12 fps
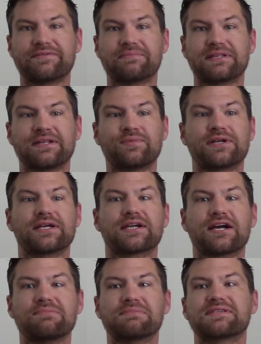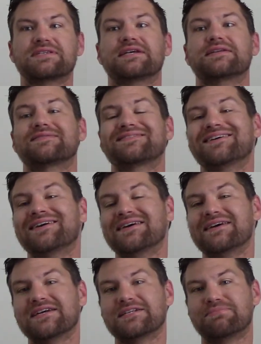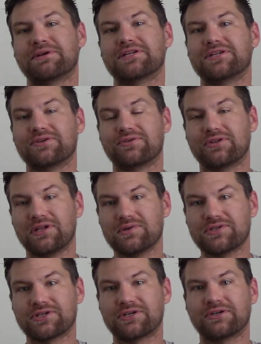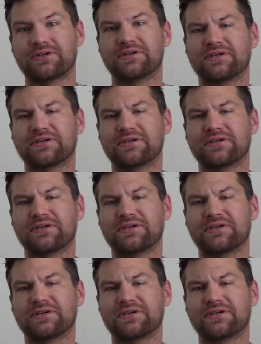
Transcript: But then when it compensates, it's bringing you closer.